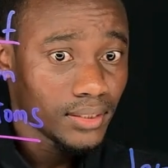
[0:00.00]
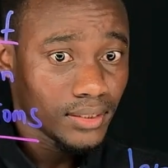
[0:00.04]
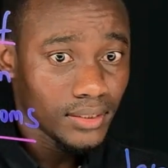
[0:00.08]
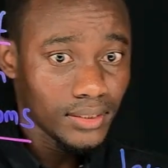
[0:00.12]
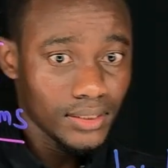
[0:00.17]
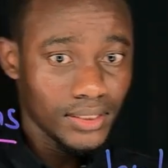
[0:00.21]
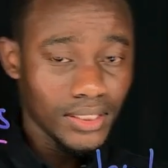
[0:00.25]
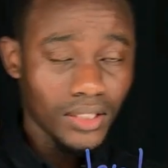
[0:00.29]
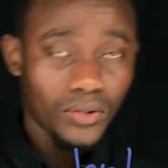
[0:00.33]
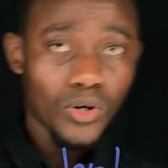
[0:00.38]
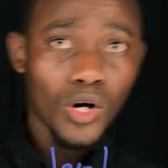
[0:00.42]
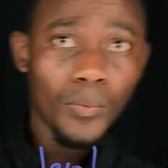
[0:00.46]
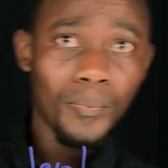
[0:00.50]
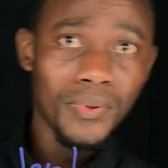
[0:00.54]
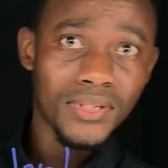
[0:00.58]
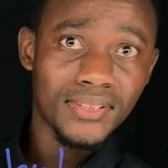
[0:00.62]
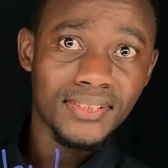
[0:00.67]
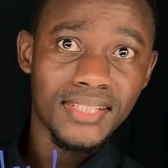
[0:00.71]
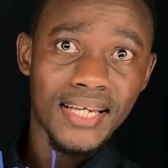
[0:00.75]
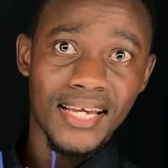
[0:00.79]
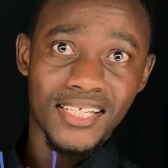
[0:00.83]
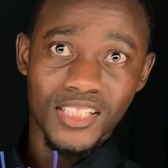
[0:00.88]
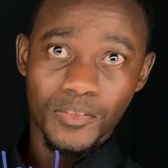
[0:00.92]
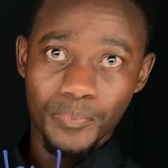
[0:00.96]
Jacob
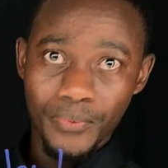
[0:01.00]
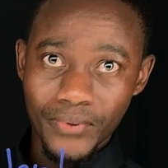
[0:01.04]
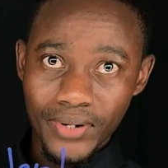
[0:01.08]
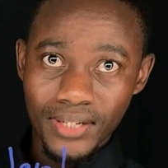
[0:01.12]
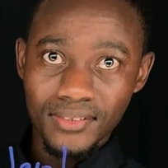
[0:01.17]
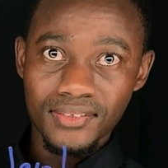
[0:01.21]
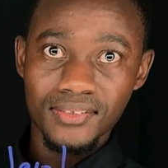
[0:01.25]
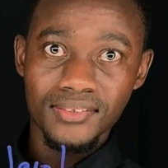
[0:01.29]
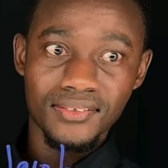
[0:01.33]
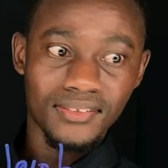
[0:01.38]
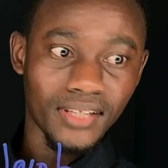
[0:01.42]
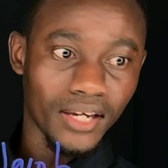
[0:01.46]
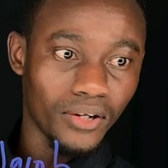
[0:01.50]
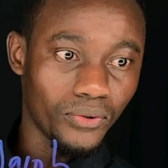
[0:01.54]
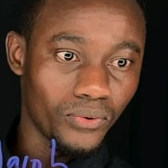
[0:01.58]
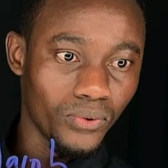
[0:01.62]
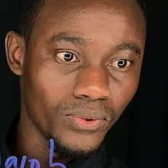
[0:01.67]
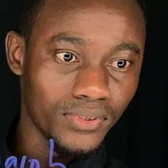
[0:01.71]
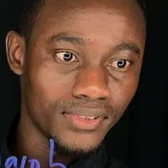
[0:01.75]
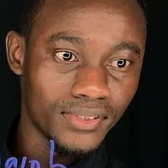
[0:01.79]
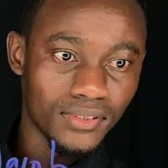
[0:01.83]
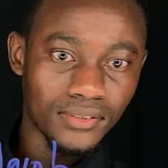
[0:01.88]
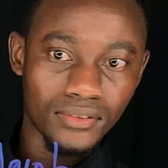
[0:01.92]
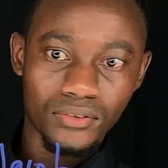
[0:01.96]
is experiencing
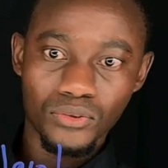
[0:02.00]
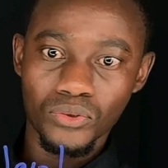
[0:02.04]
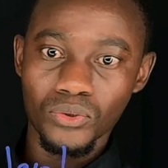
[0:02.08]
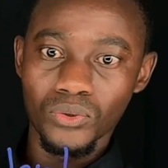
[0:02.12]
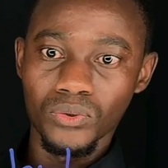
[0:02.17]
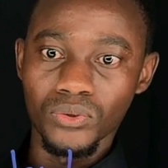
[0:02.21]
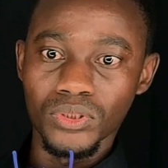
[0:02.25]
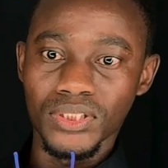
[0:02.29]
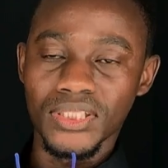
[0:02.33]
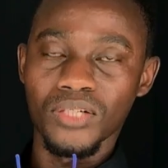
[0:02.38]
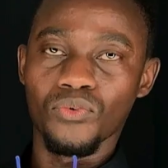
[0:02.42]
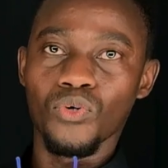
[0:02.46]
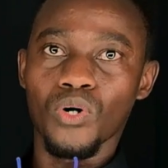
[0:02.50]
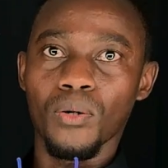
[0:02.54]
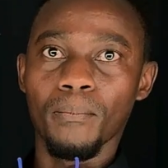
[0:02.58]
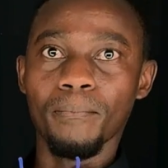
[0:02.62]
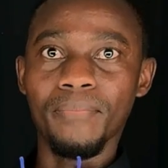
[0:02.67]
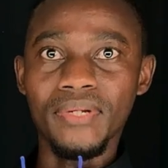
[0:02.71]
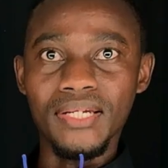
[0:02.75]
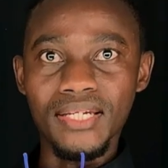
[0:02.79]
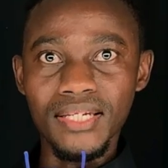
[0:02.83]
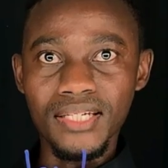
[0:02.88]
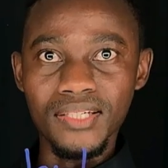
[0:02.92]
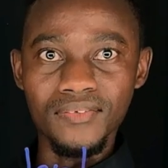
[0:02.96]
psychosis, so Jacob
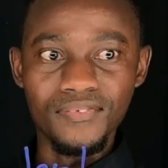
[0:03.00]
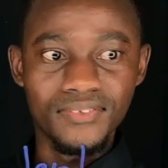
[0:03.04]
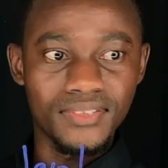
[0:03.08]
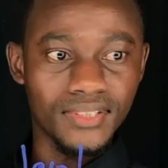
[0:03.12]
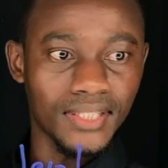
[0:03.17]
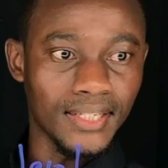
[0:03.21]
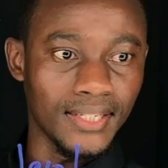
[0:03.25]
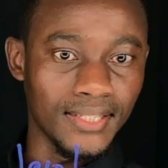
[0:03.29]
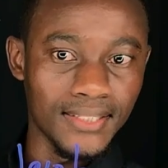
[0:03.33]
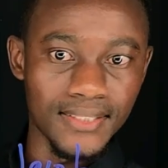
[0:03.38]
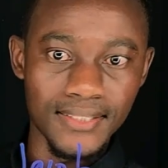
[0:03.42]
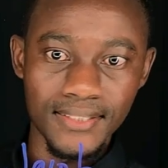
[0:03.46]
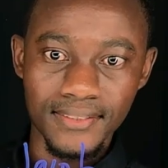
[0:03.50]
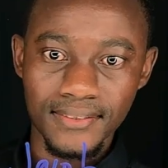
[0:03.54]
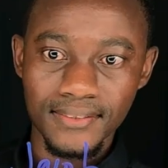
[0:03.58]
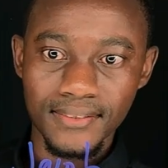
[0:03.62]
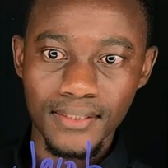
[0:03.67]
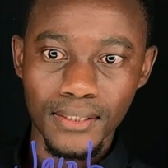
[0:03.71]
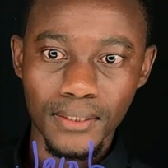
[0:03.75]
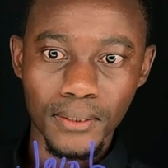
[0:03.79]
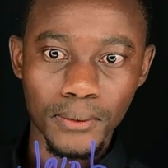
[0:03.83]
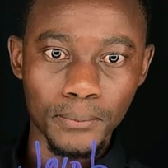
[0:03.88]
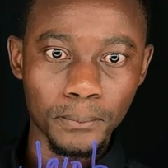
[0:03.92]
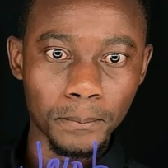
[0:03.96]
believes he is
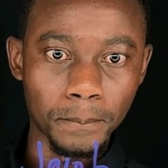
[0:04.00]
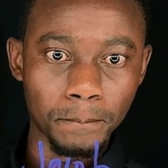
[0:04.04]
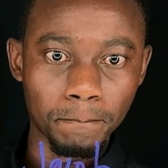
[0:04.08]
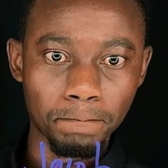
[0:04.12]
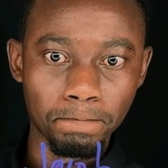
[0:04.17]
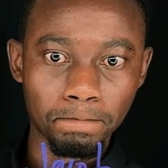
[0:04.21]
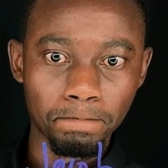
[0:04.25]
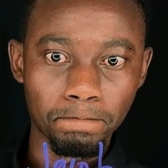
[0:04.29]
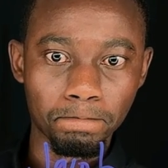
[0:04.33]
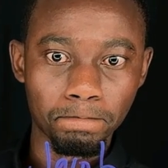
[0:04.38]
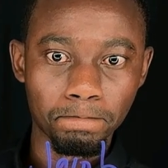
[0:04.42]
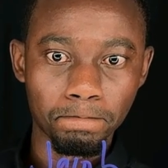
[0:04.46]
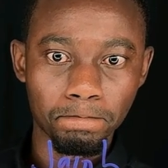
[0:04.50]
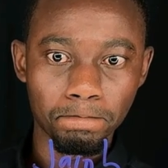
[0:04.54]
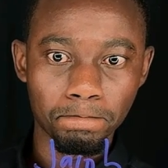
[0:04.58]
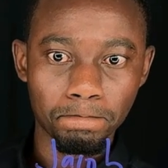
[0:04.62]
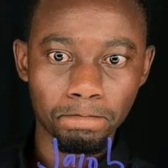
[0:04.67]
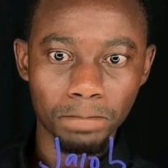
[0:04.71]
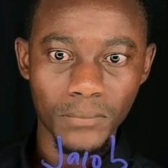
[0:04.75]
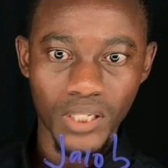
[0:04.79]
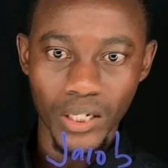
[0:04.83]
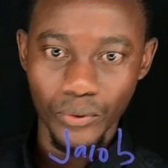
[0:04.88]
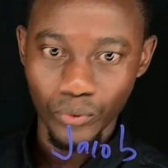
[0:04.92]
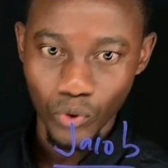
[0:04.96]
a
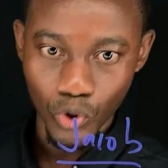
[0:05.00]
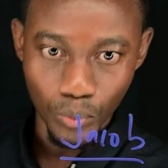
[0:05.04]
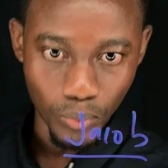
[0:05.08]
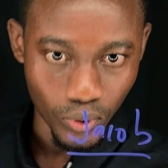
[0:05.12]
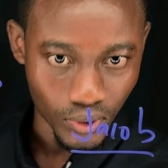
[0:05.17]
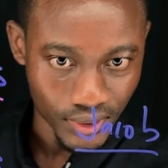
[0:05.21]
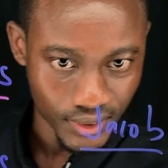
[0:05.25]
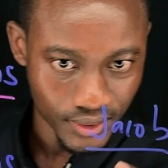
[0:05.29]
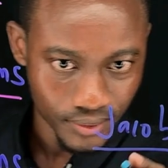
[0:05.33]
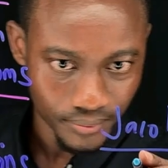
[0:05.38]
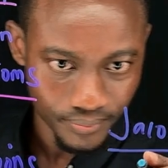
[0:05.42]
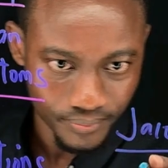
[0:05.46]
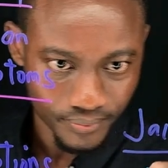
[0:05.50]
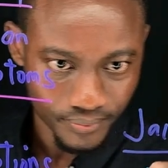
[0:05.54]
robot.